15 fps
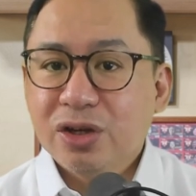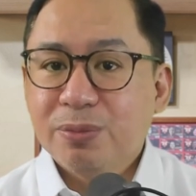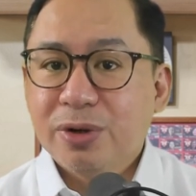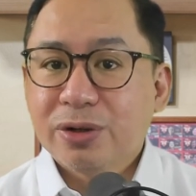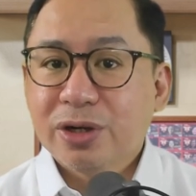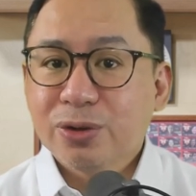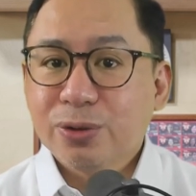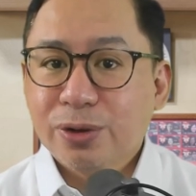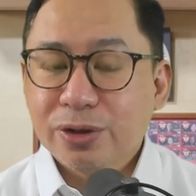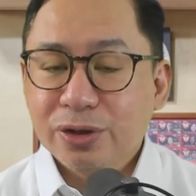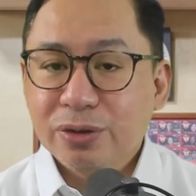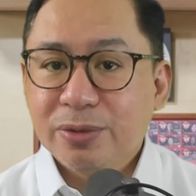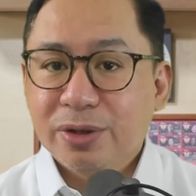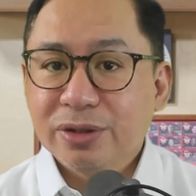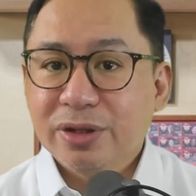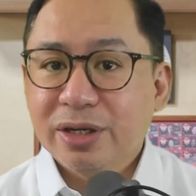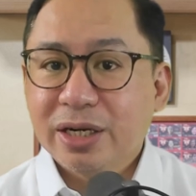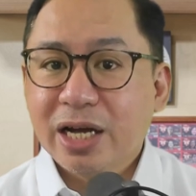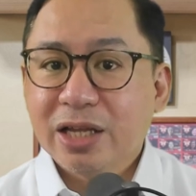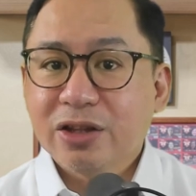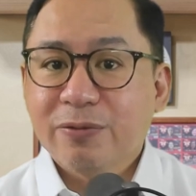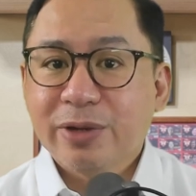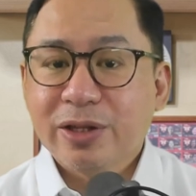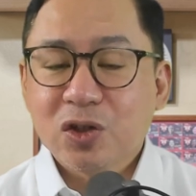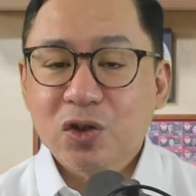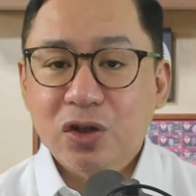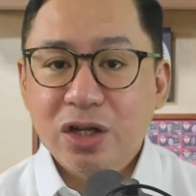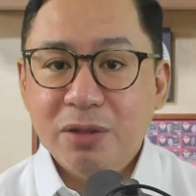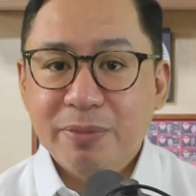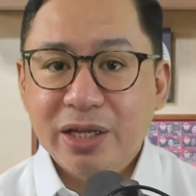The moratorium on the grant of
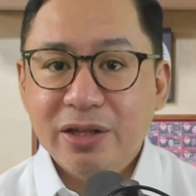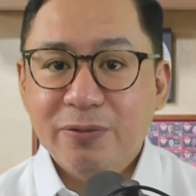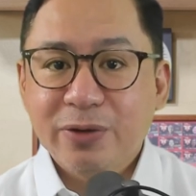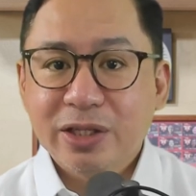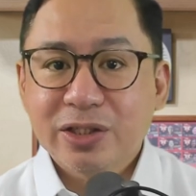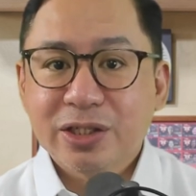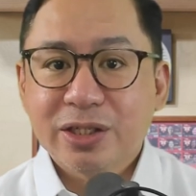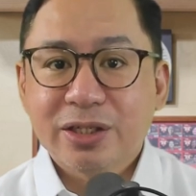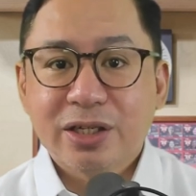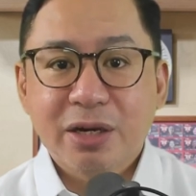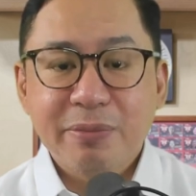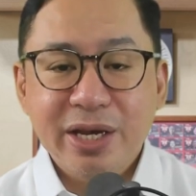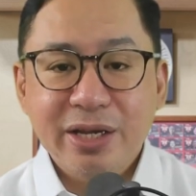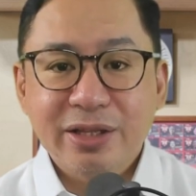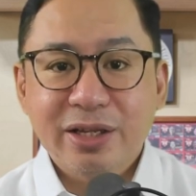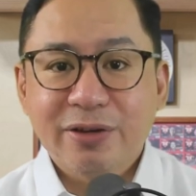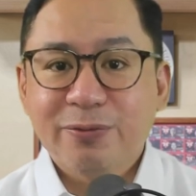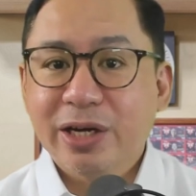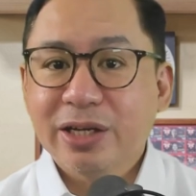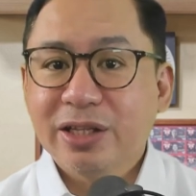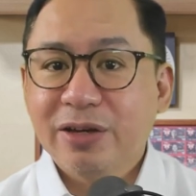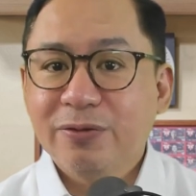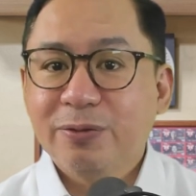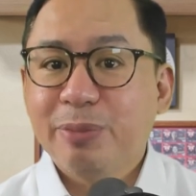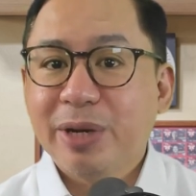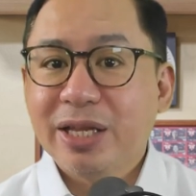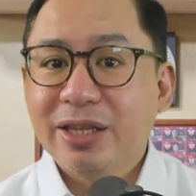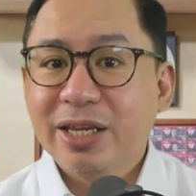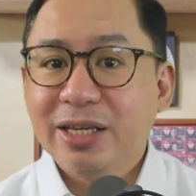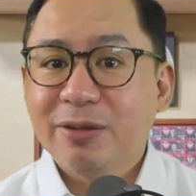additional benefits remained effective
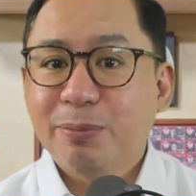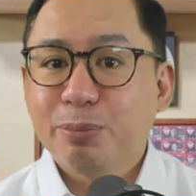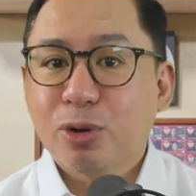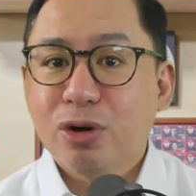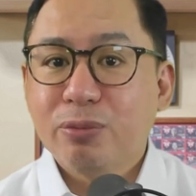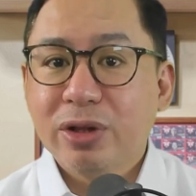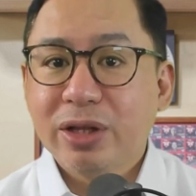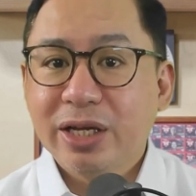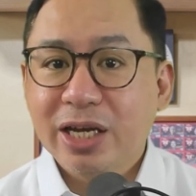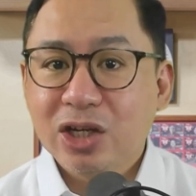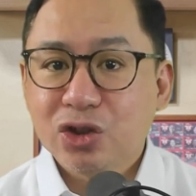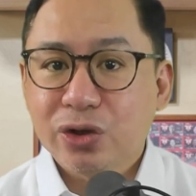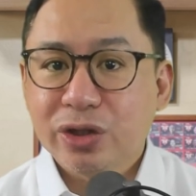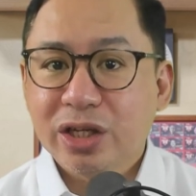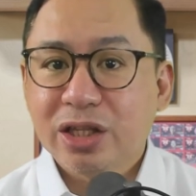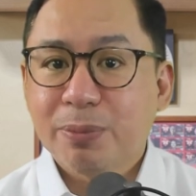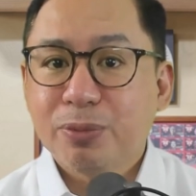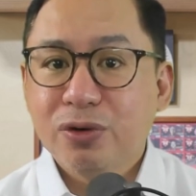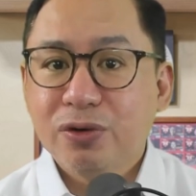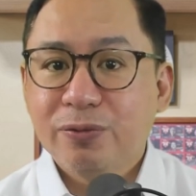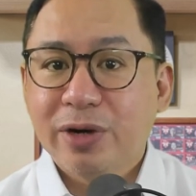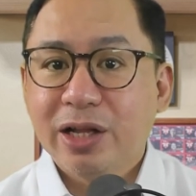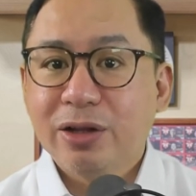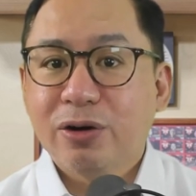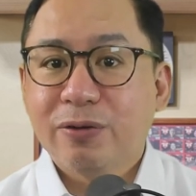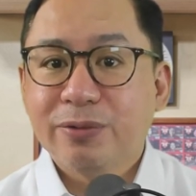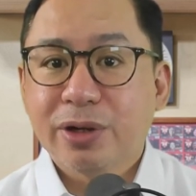pending the promulgation and approval of the